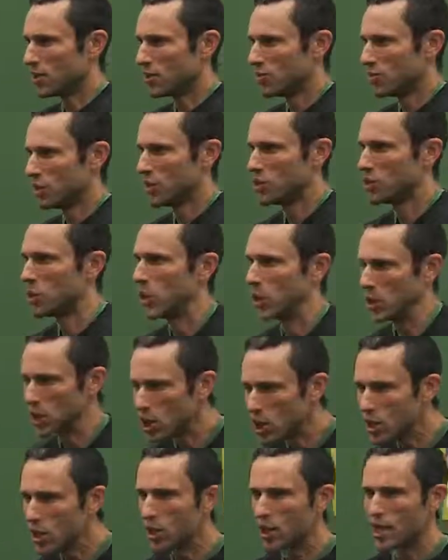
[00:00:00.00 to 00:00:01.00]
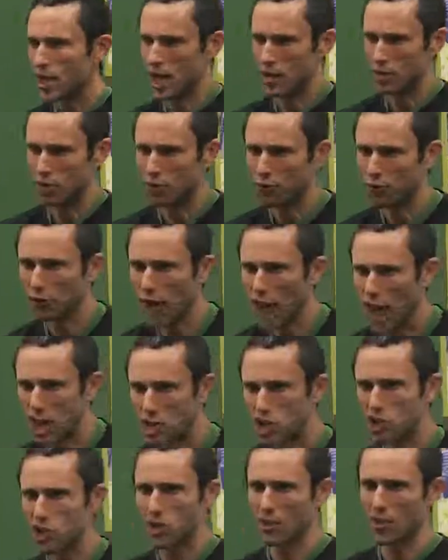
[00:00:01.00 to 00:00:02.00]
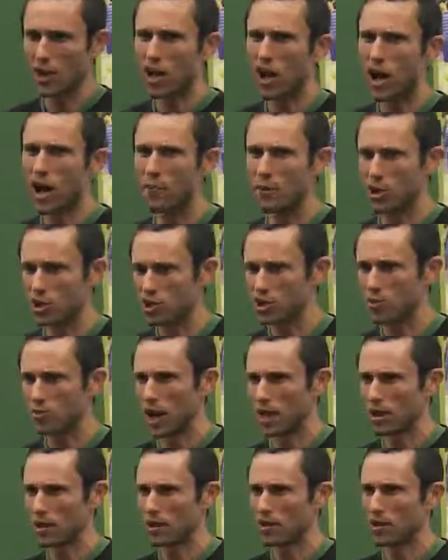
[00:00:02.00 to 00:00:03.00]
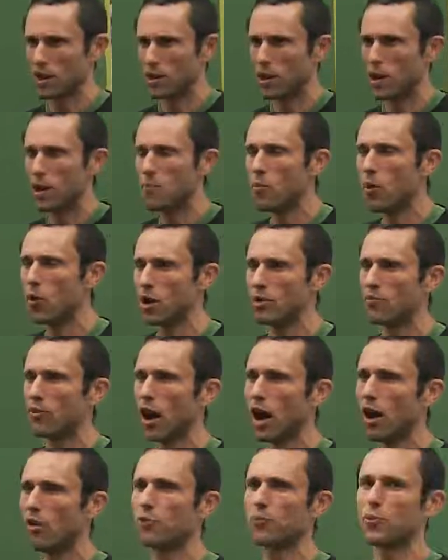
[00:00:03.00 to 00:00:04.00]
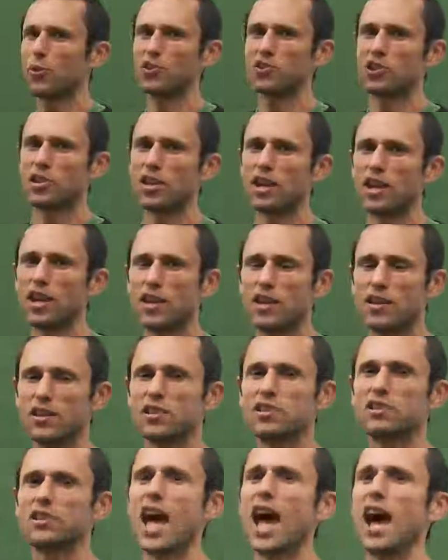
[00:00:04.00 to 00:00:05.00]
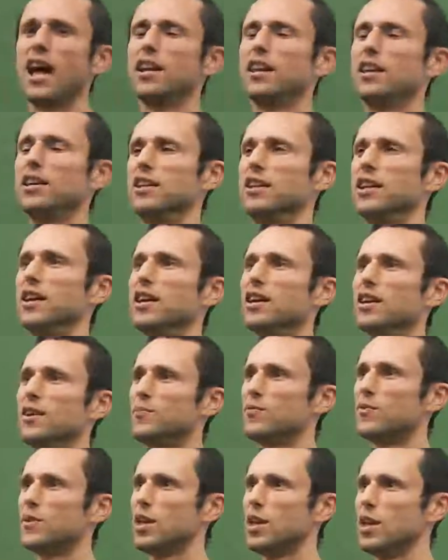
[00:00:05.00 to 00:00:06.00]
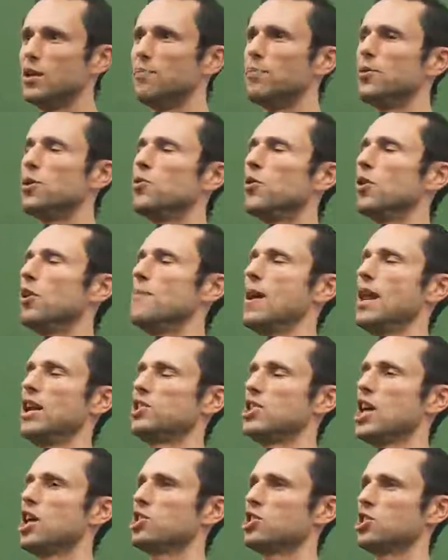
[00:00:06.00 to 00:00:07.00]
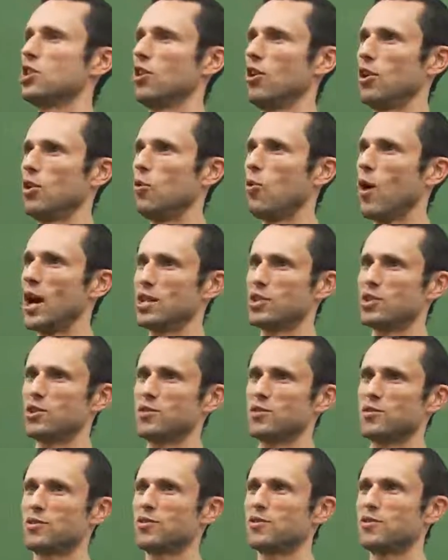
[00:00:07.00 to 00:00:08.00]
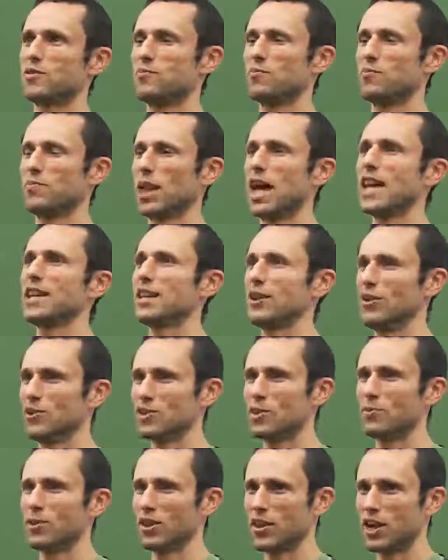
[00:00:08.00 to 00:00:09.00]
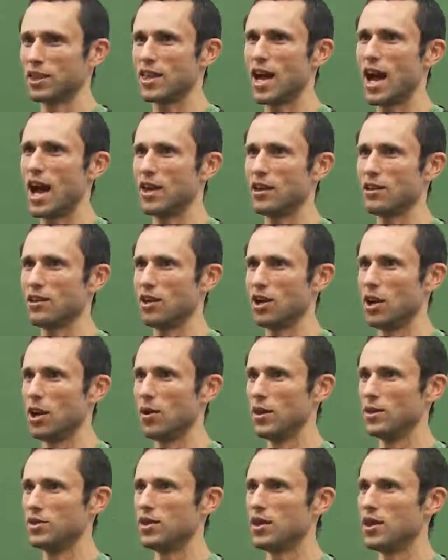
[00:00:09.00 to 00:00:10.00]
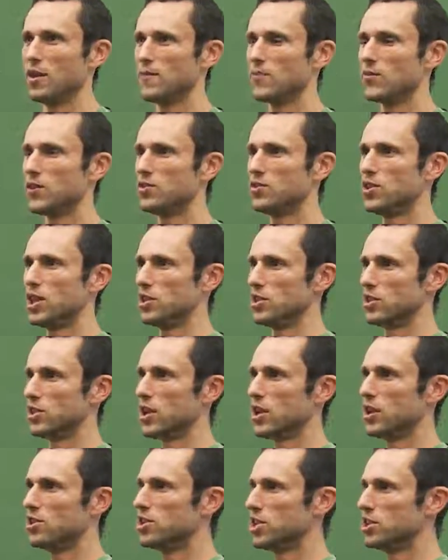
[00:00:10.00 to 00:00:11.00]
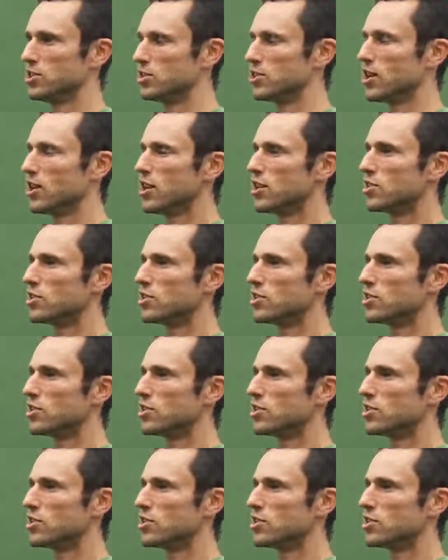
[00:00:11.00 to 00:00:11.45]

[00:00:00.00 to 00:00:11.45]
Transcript: the dirt and the flesh and the commerce, right? The more evolved person sat in pure meditation on a white blanket or something like that, and didn't